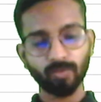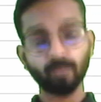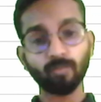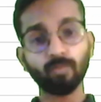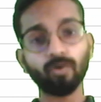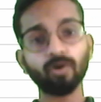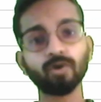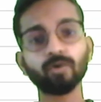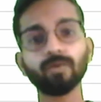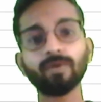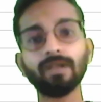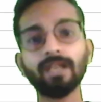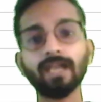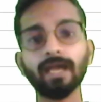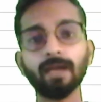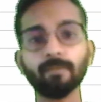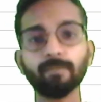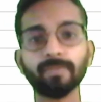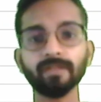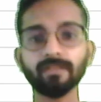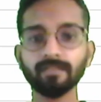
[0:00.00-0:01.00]
What will
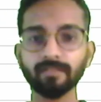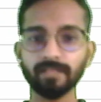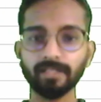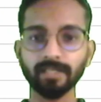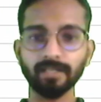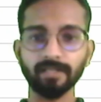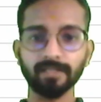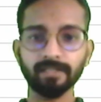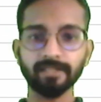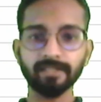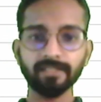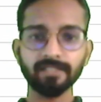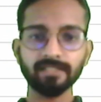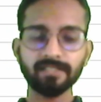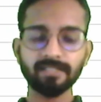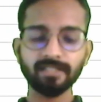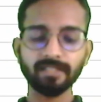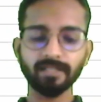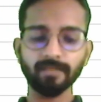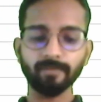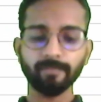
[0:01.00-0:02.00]
happen then?
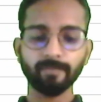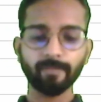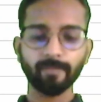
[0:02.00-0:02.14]
See,